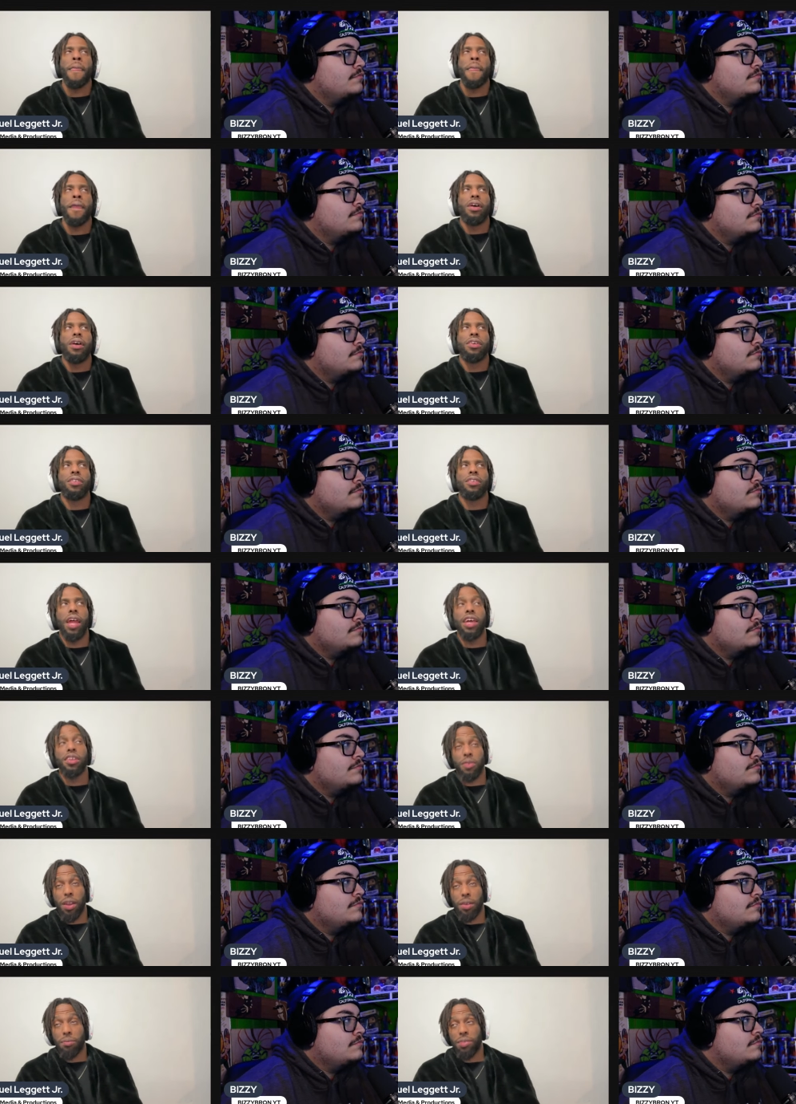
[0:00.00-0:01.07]
Speaker 1: So that's what I'm
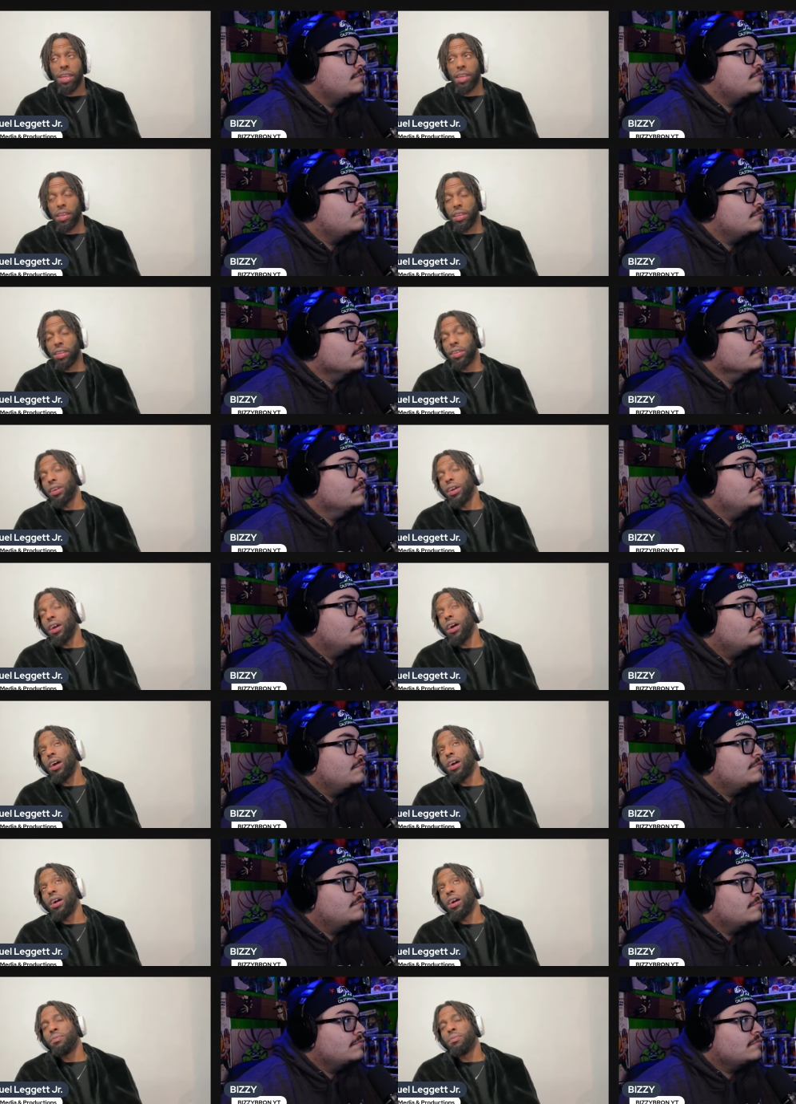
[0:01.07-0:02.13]
thinking.
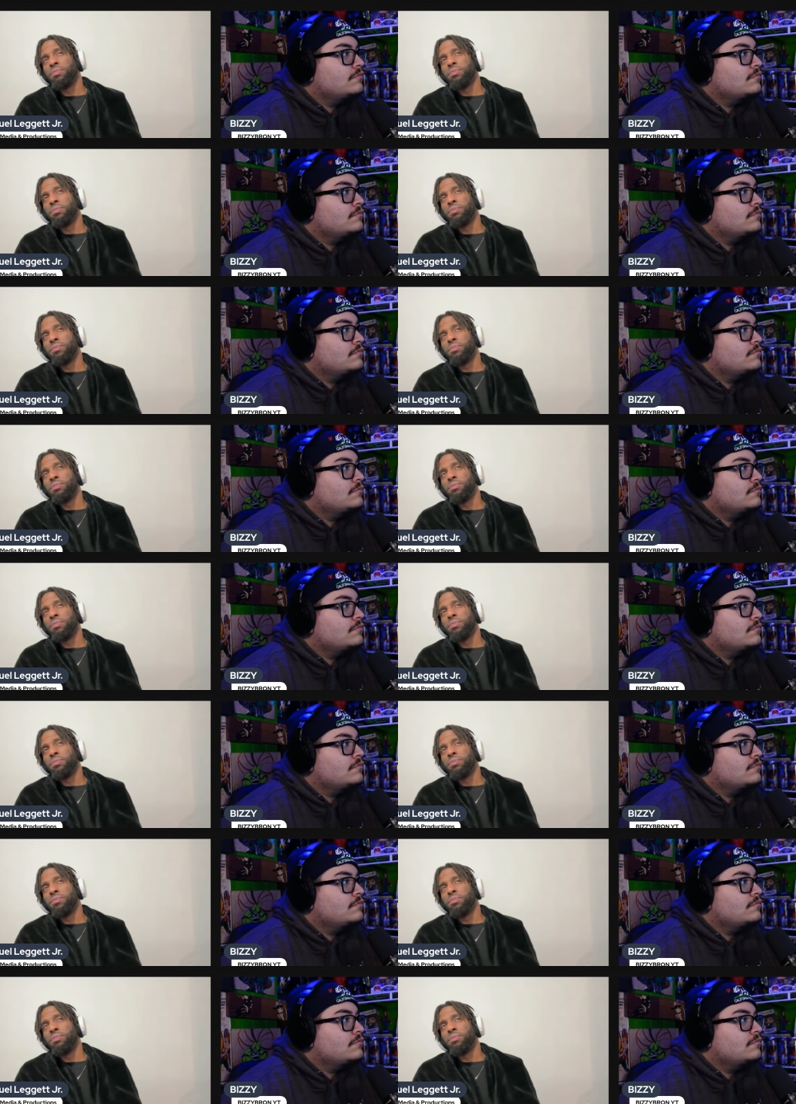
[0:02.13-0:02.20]
Um,